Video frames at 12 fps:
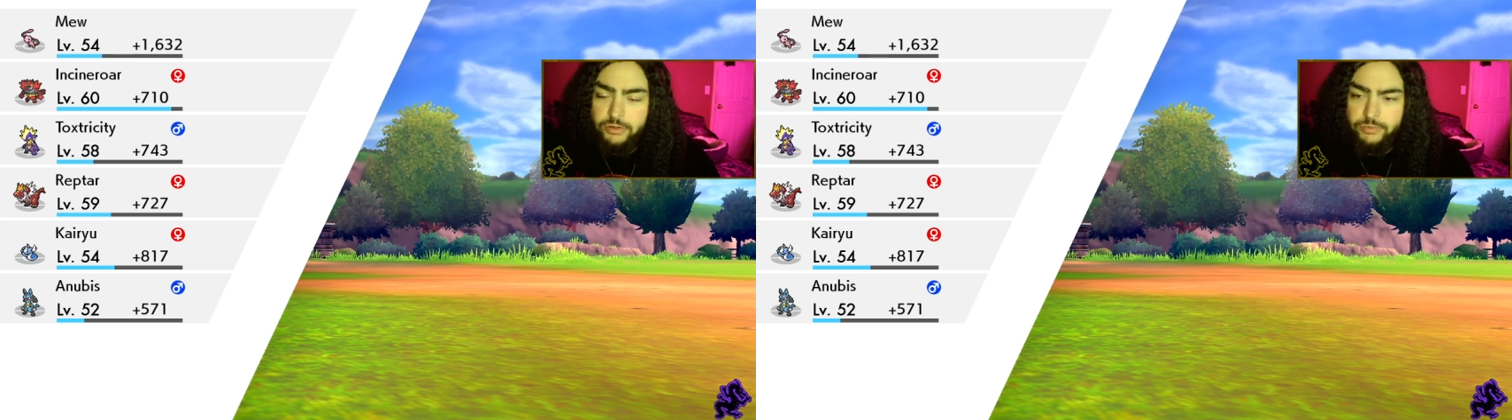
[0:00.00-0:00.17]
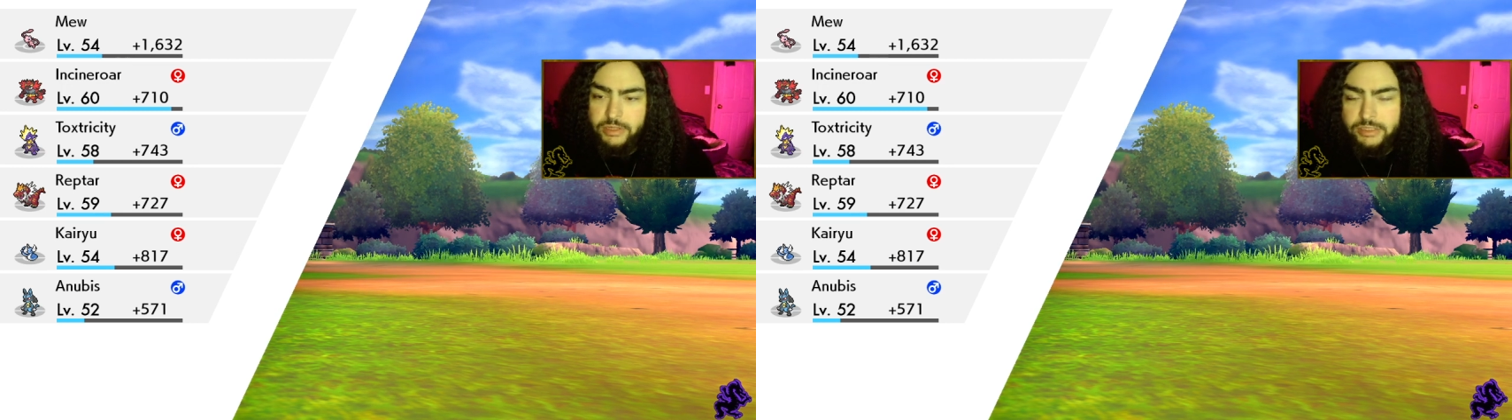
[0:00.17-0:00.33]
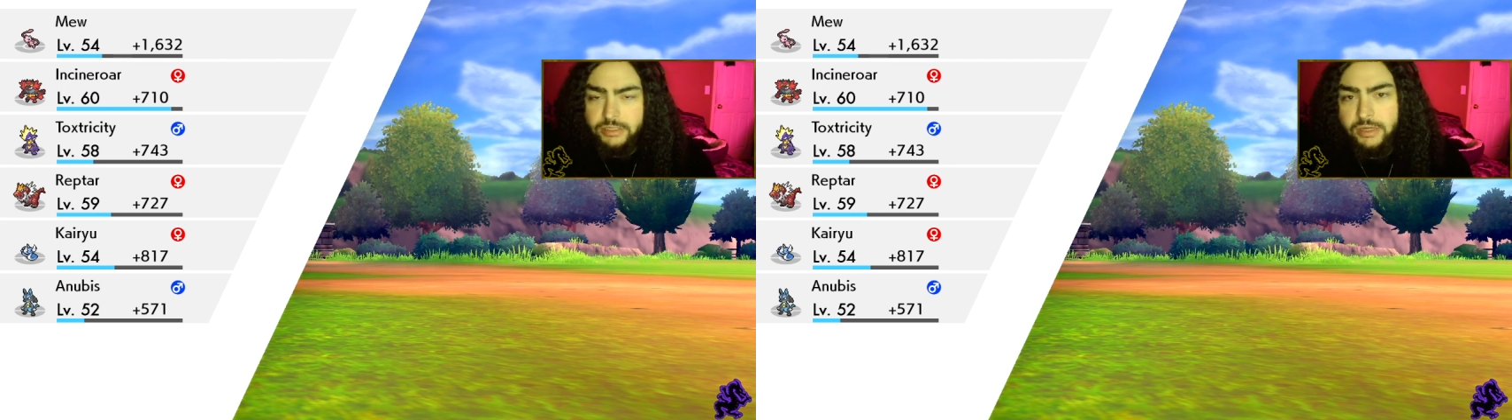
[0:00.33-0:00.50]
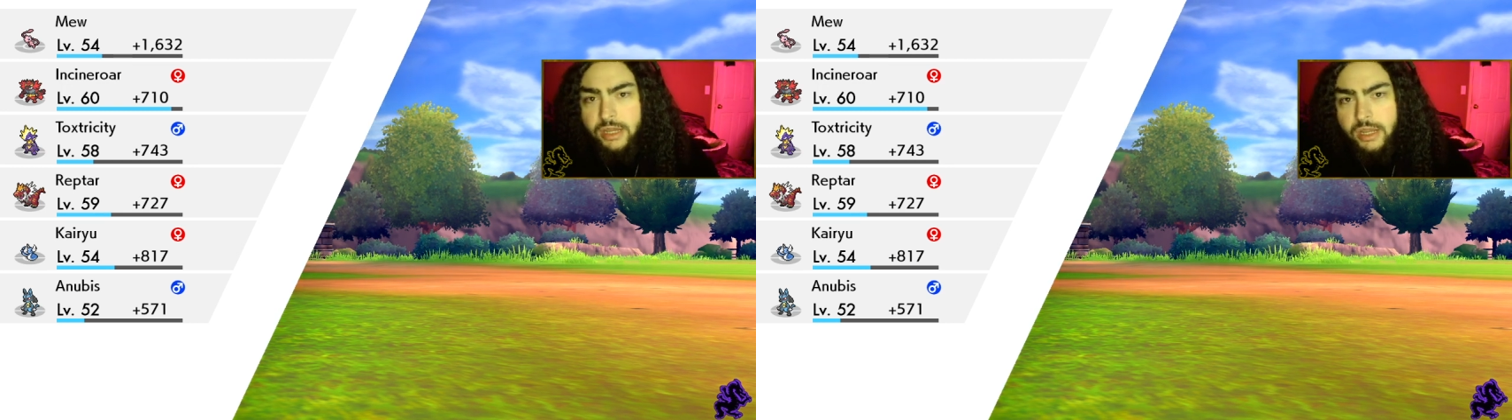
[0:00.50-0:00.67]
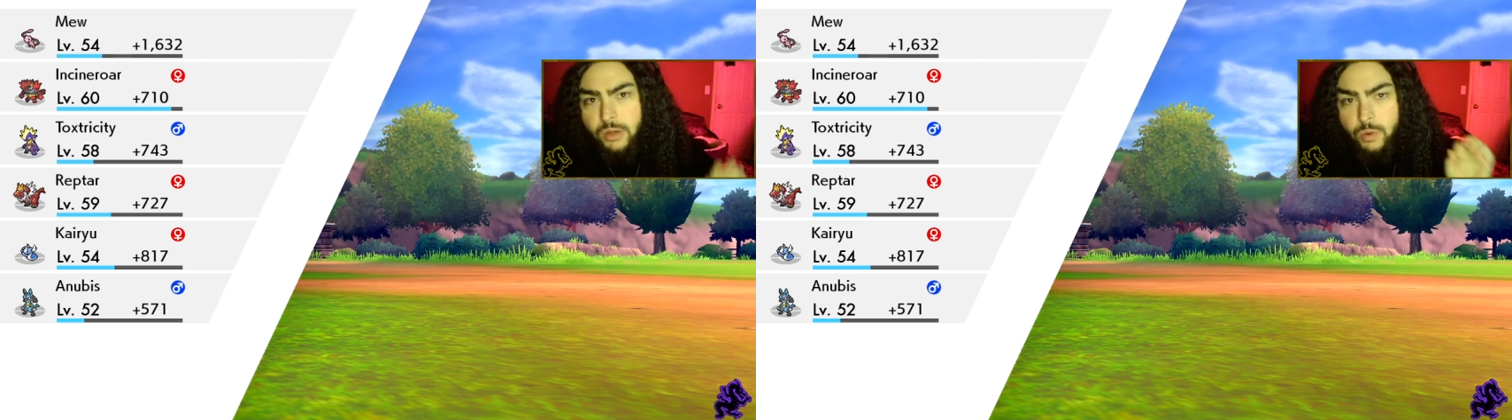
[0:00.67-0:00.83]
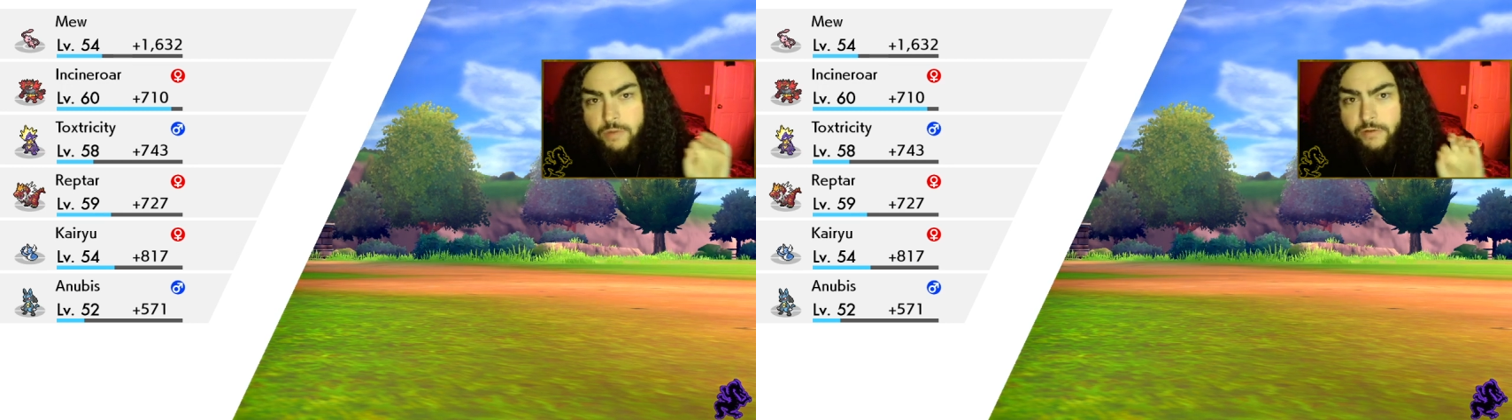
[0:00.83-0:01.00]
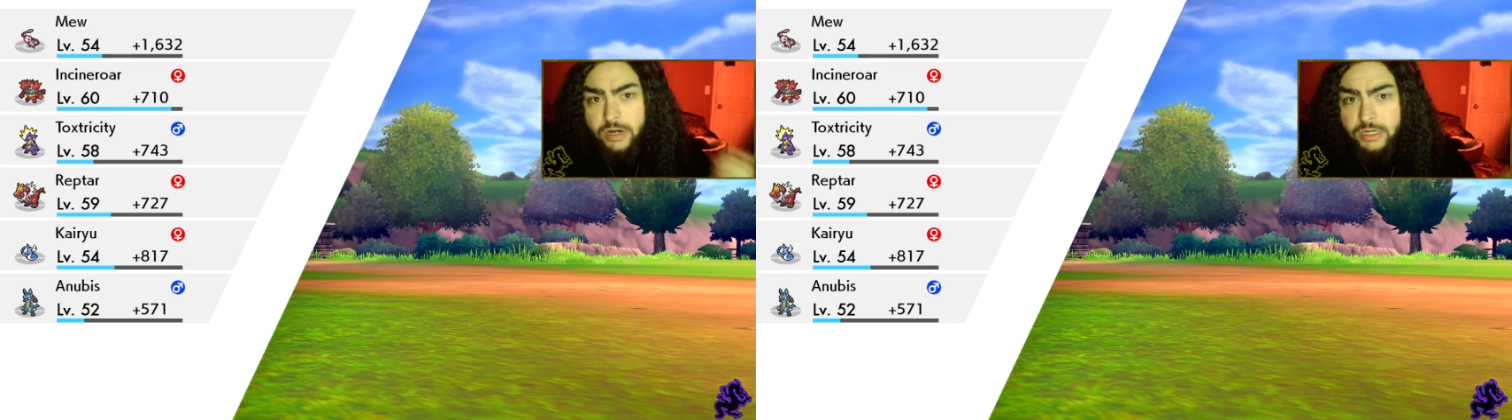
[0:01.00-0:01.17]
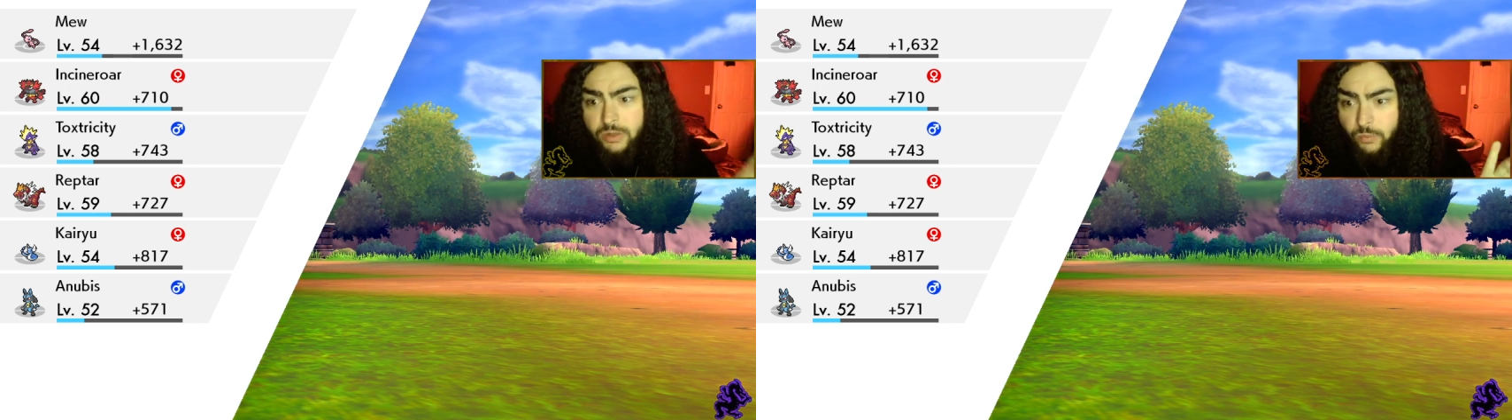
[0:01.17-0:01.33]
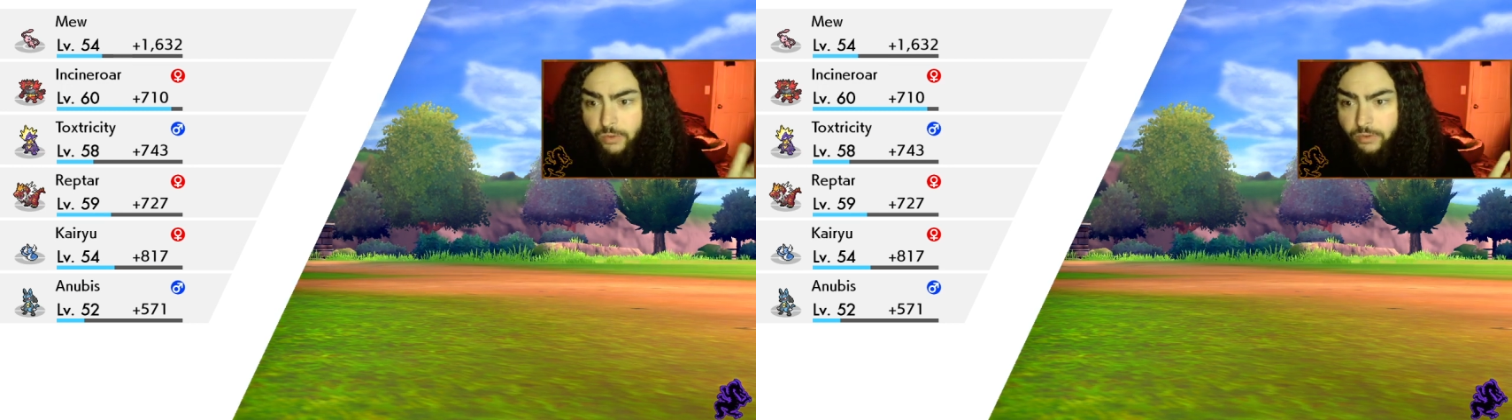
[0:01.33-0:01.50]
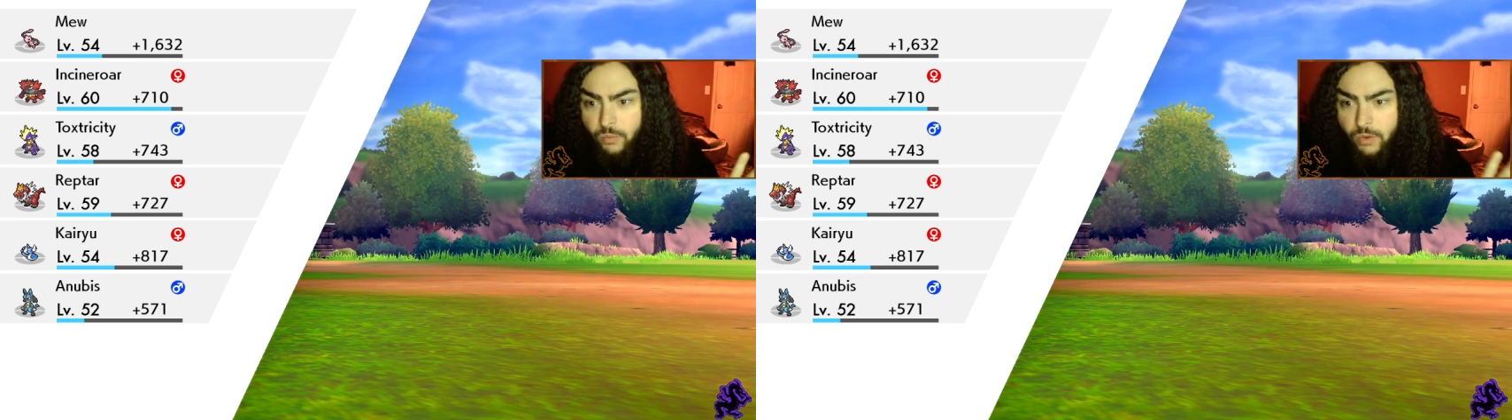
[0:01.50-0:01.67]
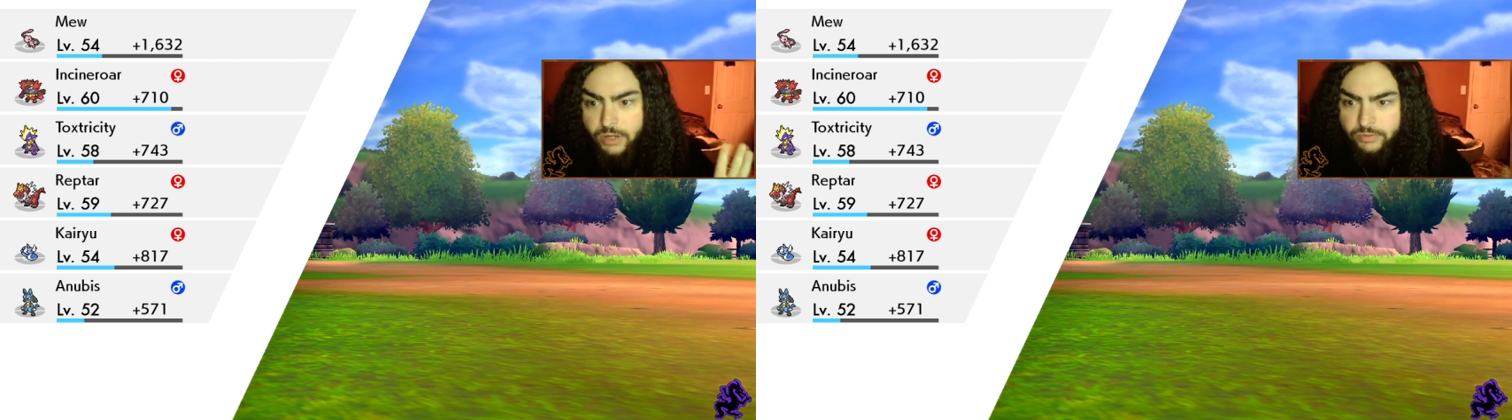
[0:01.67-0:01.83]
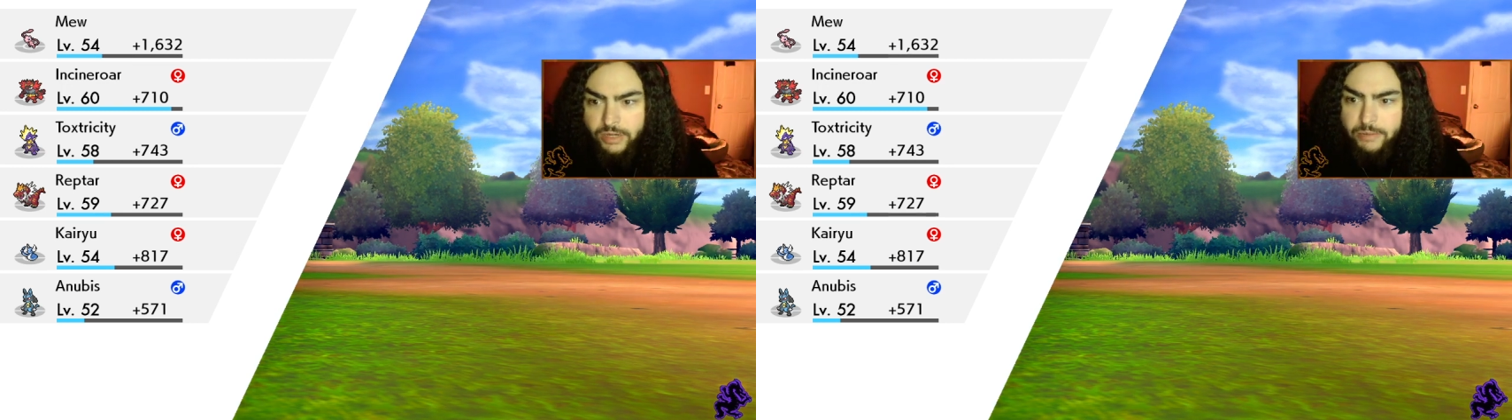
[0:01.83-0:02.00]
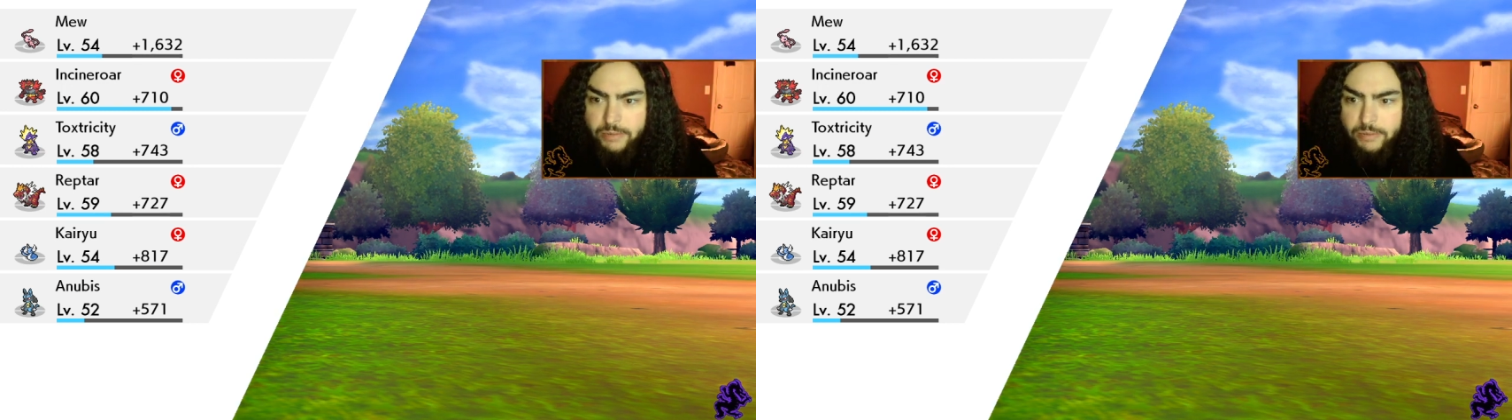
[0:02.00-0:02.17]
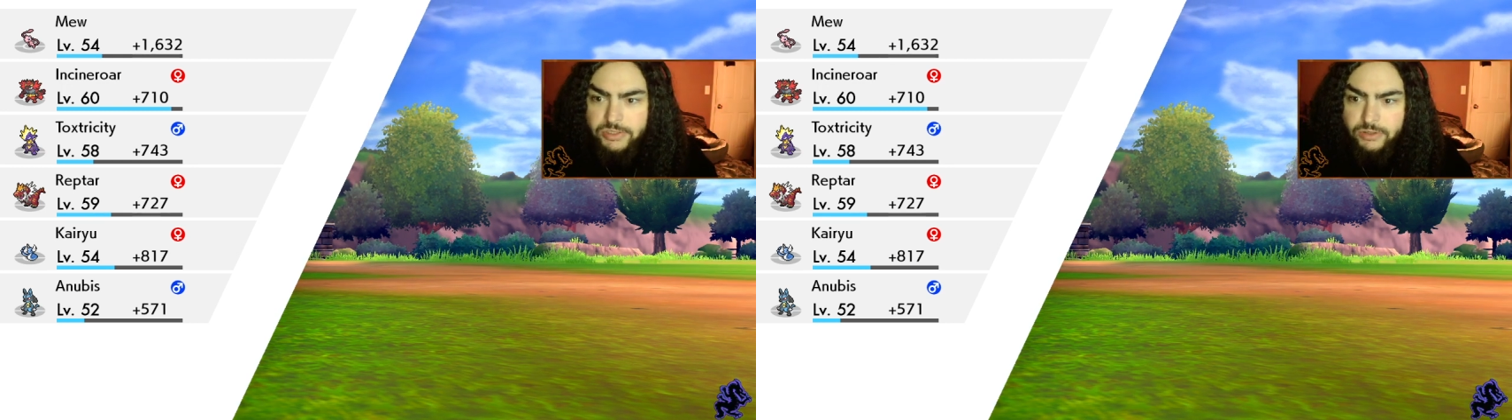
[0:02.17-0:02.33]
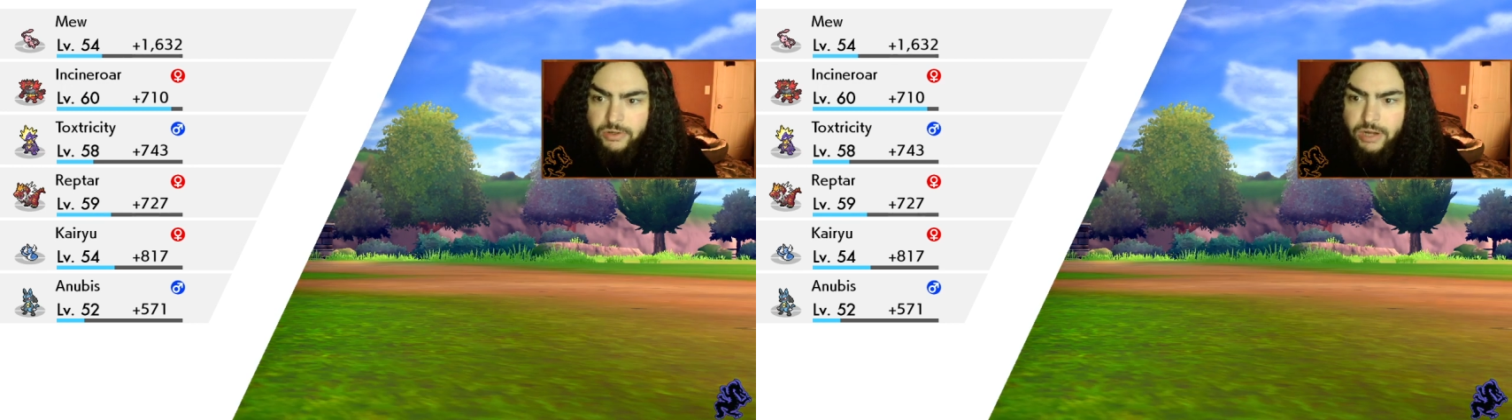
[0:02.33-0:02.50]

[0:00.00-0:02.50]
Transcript: Ra- See, we've already done one raid episode.